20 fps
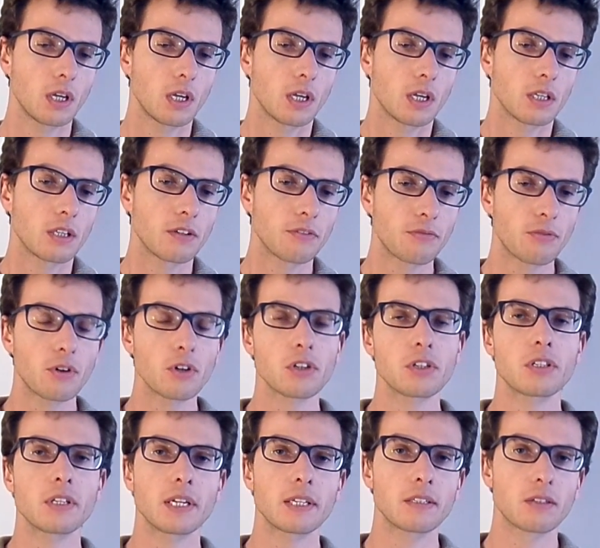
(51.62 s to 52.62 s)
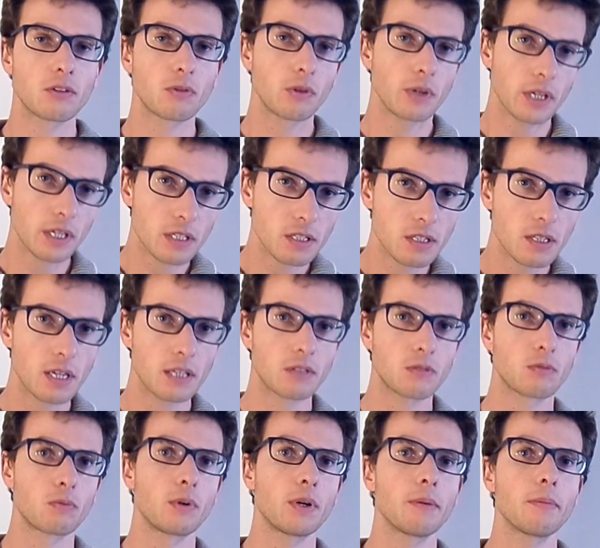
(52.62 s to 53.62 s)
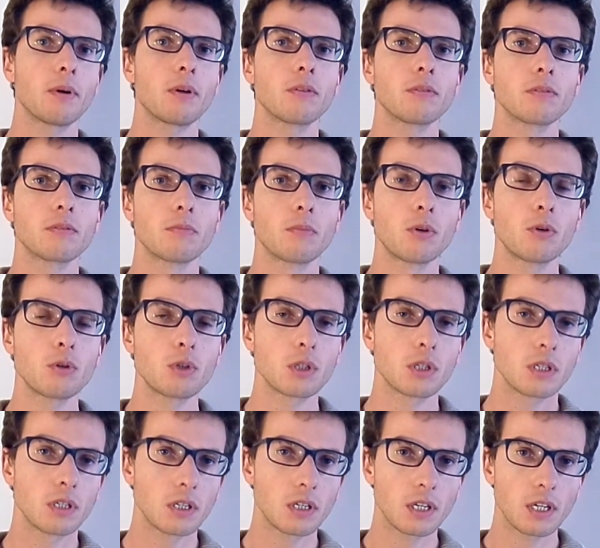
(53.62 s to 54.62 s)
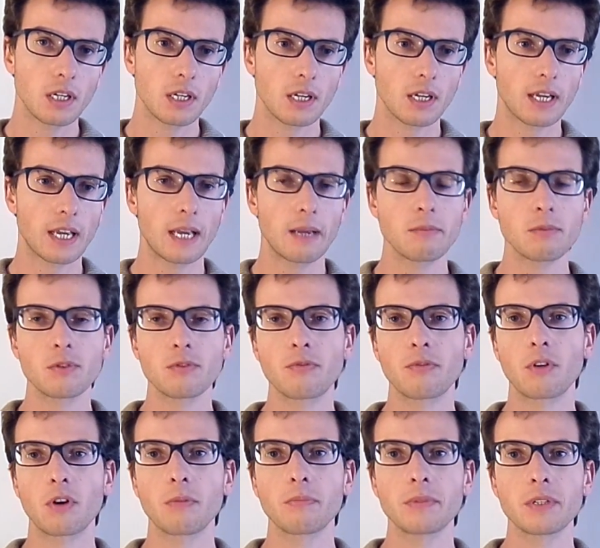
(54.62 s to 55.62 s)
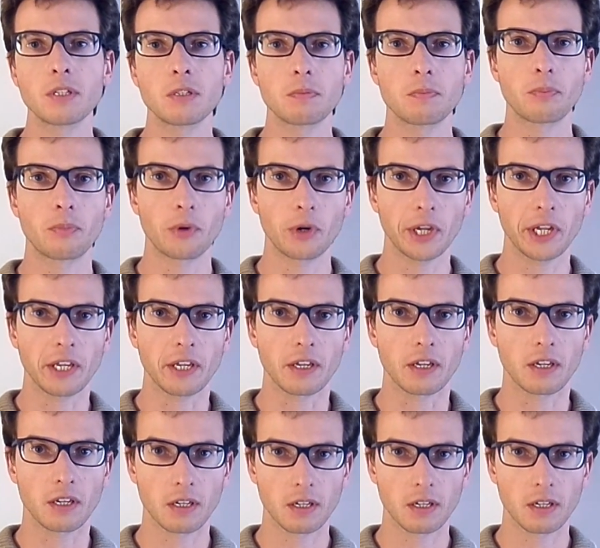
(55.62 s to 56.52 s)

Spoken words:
the force that creates that rebound motion comes from the spring.